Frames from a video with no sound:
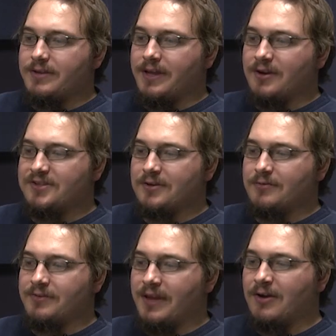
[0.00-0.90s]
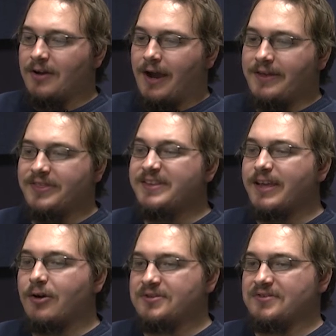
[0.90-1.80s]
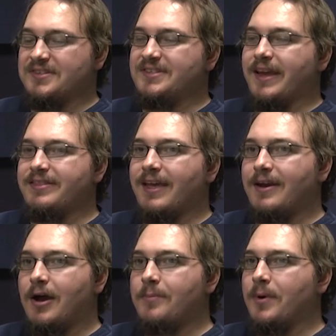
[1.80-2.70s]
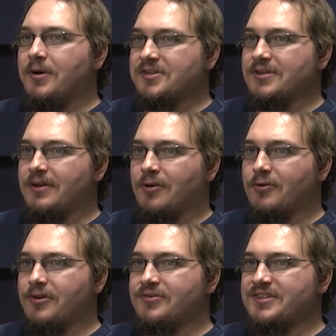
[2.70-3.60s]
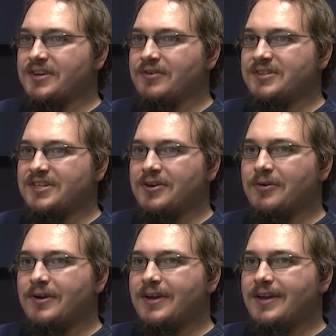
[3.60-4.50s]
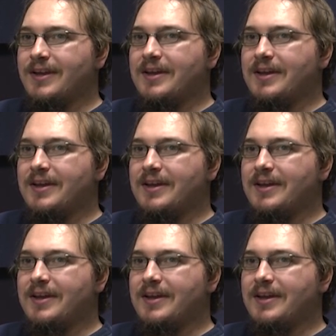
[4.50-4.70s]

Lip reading: what? I think they also set that up also earlier in the series too,